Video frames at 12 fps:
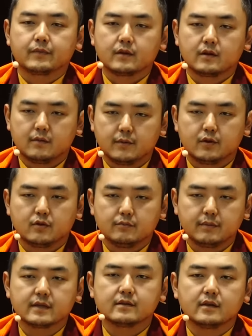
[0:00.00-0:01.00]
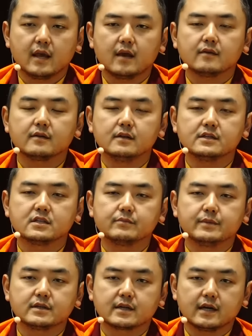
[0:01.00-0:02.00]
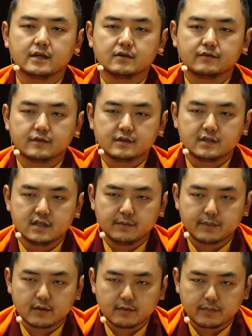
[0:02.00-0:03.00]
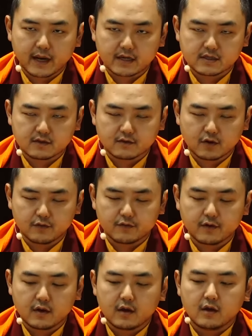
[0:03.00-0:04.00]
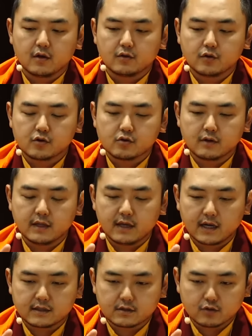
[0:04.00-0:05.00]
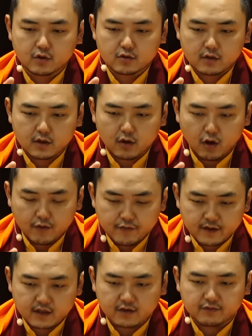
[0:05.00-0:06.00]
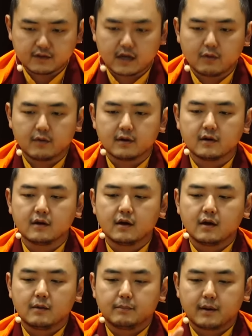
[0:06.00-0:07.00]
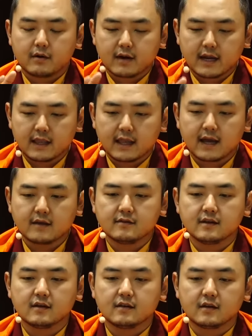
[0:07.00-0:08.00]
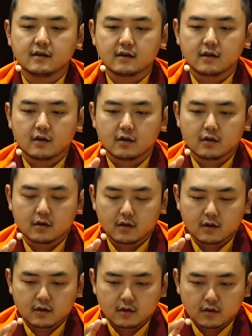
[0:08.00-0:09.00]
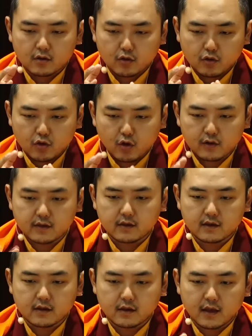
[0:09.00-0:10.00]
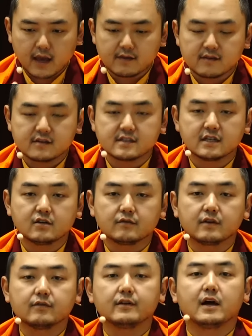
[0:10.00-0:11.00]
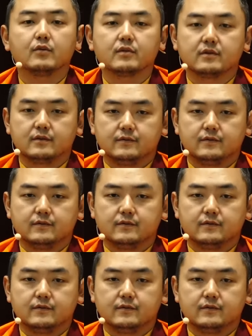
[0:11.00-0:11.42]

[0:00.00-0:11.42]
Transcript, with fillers: the We know, but there is a little bit kind of a deeper practice of not only, not only offering the flower, but realizing the non existence of the flower.